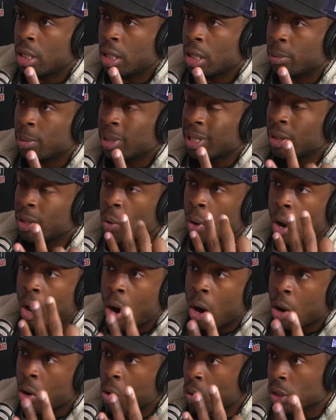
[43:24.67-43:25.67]
But they will
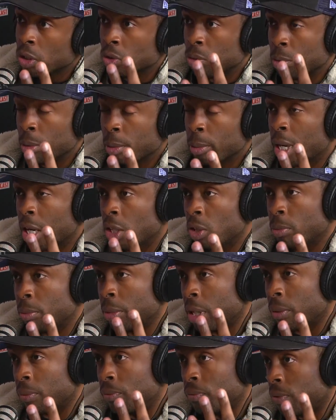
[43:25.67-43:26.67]
always remember how you
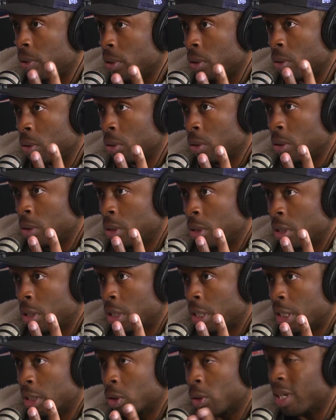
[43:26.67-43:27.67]
made them feel.
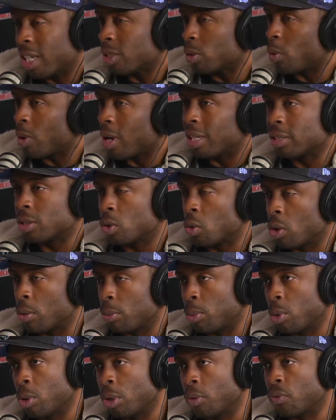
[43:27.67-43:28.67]
And so that's why it's so
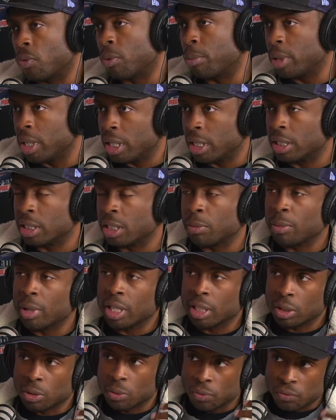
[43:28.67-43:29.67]
important for me to
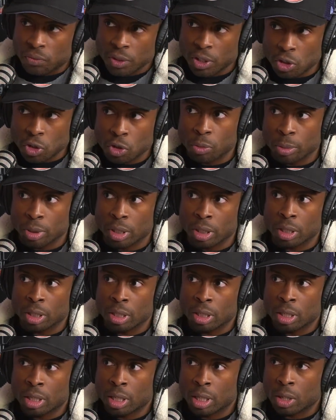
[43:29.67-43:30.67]
make you feel me
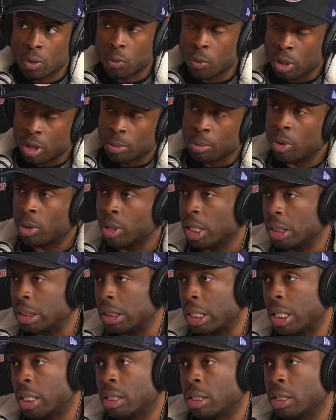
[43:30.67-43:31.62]
when I'm on that stage.